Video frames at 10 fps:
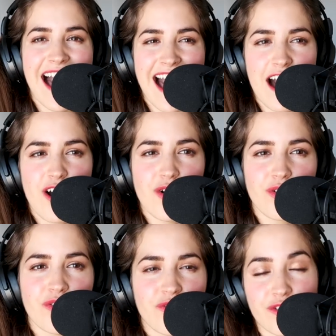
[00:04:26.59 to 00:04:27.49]

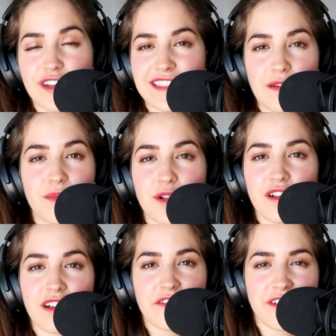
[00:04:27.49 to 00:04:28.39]
How, for
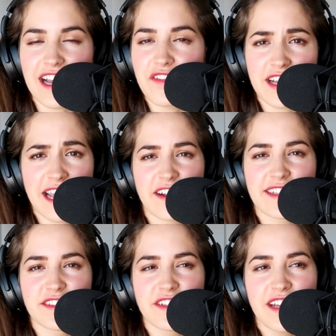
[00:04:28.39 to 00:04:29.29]
example, if I have a
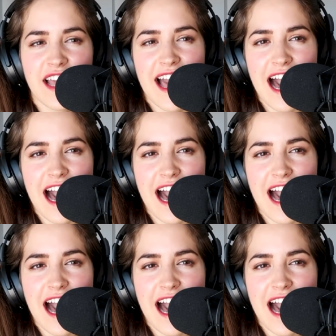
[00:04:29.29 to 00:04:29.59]
character,